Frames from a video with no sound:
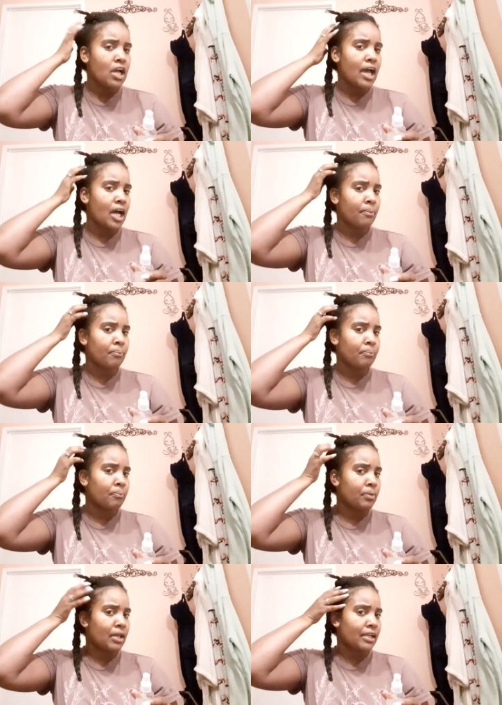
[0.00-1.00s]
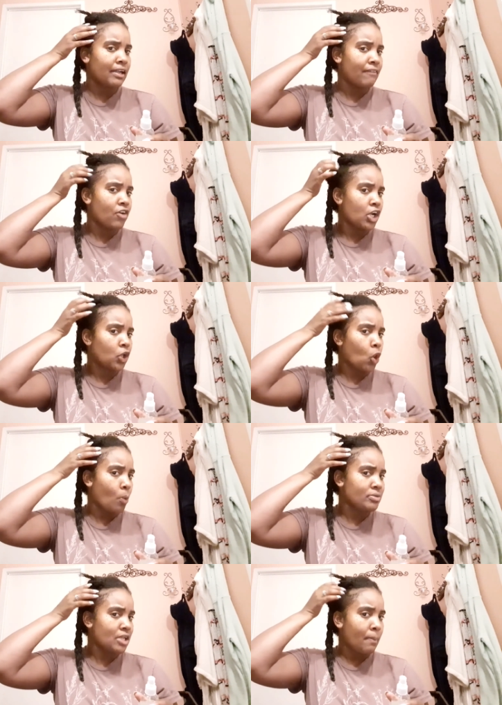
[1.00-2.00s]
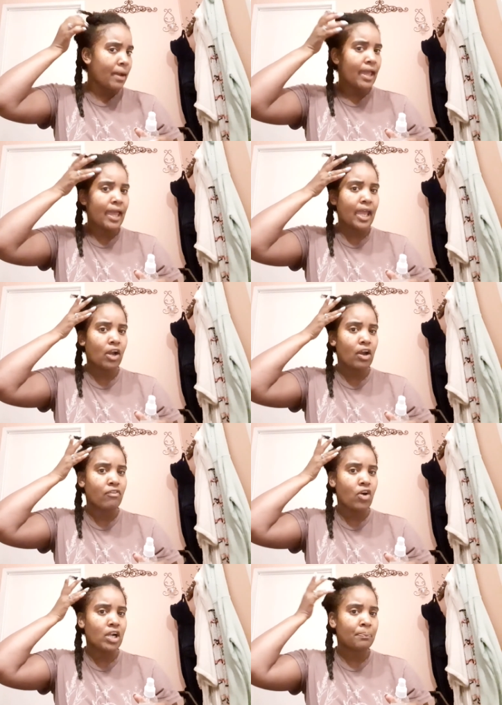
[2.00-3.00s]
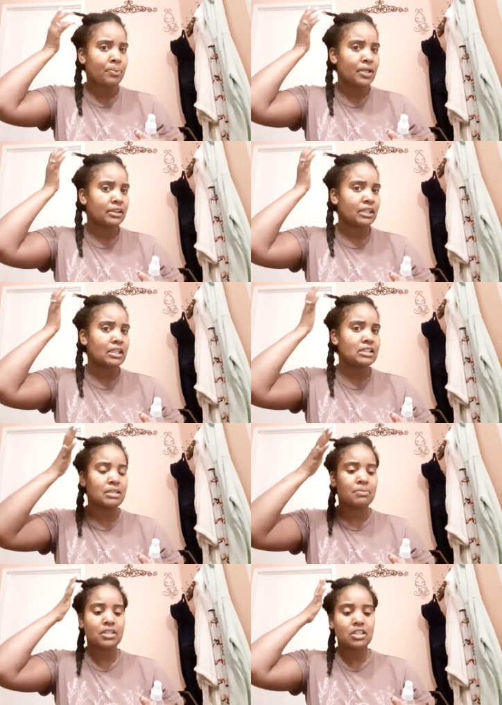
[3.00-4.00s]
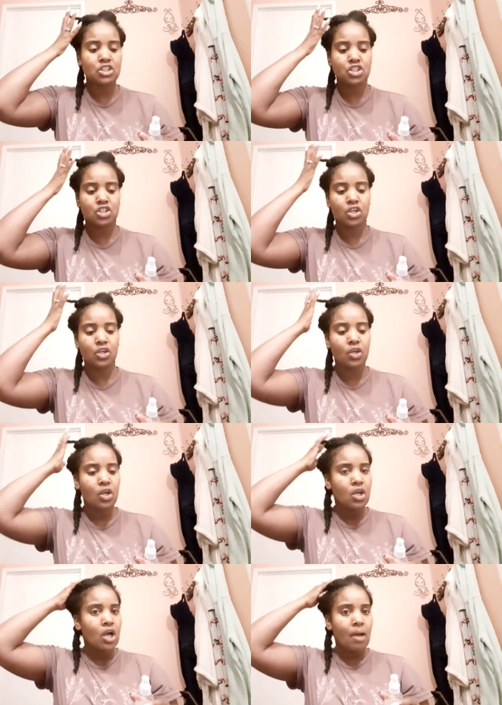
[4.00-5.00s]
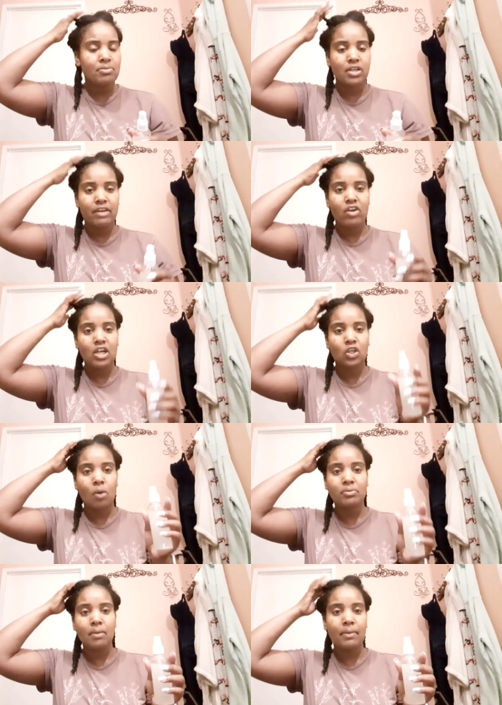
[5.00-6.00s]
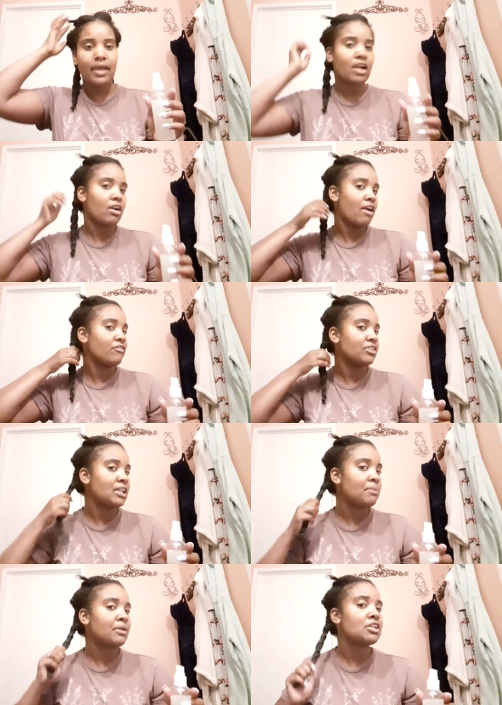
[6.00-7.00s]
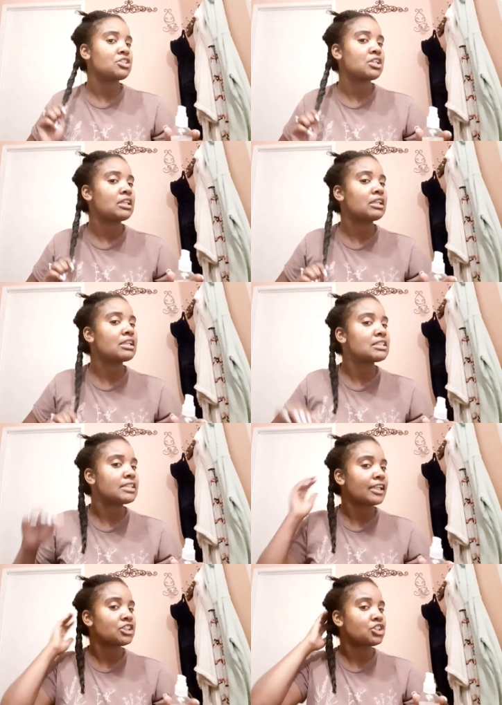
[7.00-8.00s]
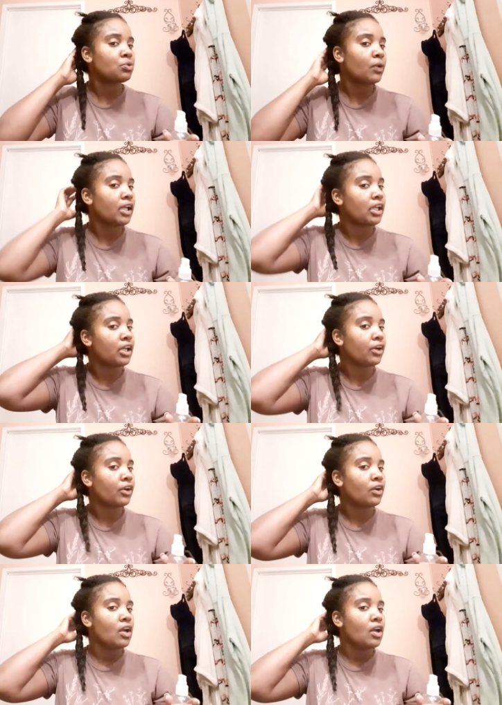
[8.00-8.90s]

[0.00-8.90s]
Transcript: and I've already combed out my hair. I've already put the deep conditioner, I've already combed out my hair. I've deep conditioned this section right here.